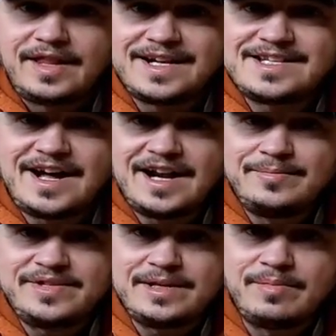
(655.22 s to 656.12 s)
That's not
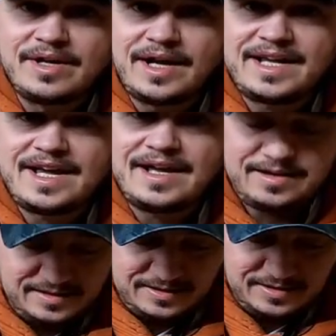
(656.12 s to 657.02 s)
empty, but I
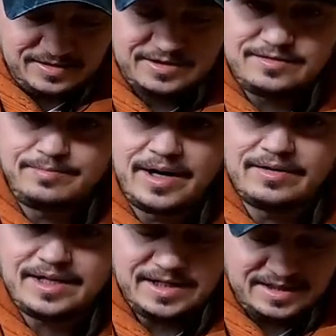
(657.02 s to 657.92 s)
can't, just
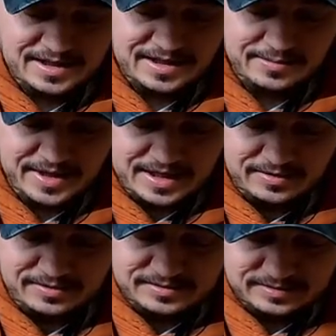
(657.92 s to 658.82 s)
barely anything coming
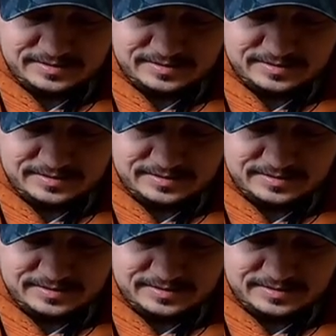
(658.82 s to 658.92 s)
out.